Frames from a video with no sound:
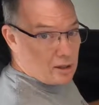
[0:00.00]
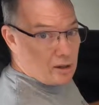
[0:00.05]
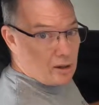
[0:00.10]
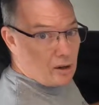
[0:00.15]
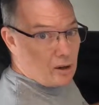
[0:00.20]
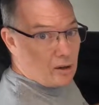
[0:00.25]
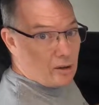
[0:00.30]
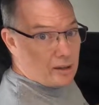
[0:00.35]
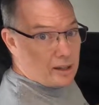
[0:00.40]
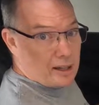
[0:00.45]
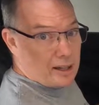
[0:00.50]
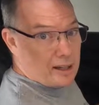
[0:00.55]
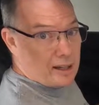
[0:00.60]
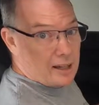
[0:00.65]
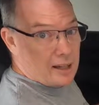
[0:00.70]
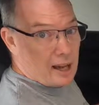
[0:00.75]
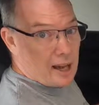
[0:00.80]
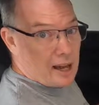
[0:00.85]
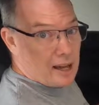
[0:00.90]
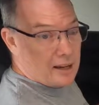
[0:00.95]
on
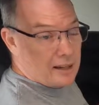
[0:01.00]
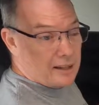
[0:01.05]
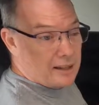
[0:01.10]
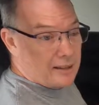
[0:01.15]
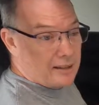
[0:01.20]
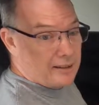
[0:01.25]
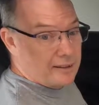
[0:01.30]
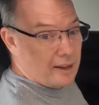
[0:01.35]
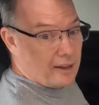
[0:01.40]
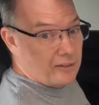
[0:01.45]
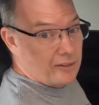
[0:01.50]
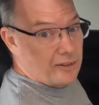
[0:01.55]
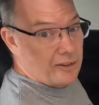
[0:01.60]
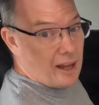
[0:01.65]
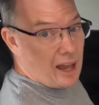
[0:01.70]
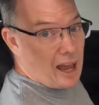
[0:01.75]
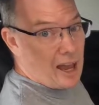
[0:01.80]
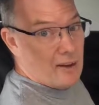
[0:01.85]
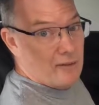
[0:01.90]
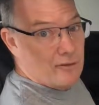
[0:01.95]
here and it doesn't
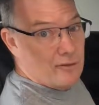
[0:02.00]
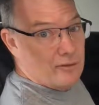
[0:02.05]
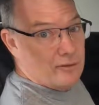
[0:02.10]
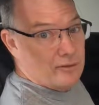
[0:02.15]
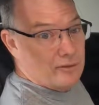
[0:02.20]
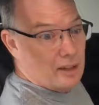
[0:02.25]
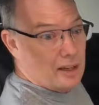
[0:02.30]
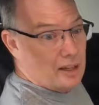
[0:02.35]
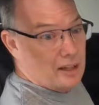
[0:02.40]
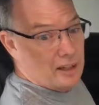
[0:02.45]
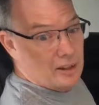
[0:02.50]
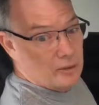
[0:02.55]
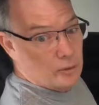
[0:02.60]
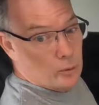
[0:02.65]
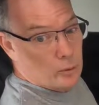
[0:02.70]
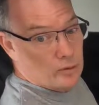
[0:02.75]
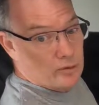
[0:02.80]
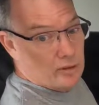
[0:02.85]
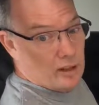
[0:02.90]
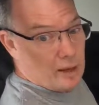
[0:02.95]
have any
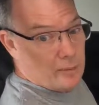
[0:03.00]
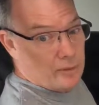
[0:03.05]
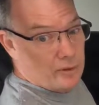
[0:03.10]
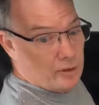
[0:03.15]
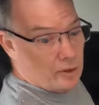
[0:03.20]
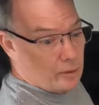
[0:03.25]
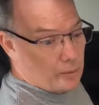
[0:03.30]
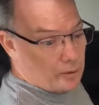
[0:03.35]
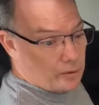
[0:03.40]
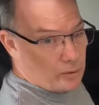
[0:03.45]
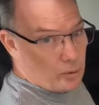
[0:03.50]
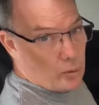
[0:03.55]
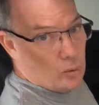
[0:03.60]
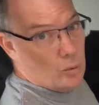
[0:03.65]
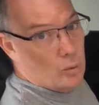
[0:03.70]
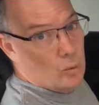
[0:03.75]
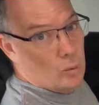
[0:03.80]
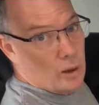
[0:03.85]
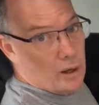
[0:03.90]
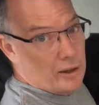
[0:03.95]
exhaust flaps, so it's
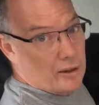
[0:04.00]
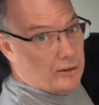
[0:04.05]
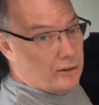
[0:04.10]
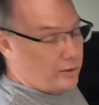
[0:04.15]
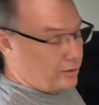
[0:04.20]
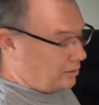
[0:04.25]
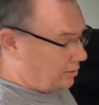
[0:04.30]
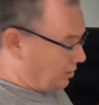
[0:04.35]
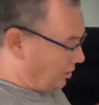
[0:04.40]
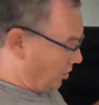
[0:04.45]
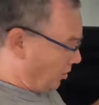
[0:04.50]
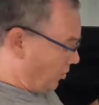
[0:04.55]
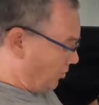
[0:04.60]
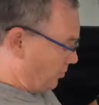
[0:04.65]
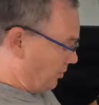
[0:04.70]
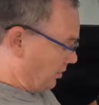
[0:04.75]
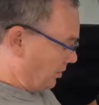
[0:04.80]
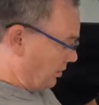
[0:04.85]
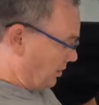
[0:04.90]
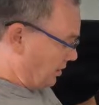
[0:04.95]
always
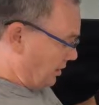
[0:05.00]
open.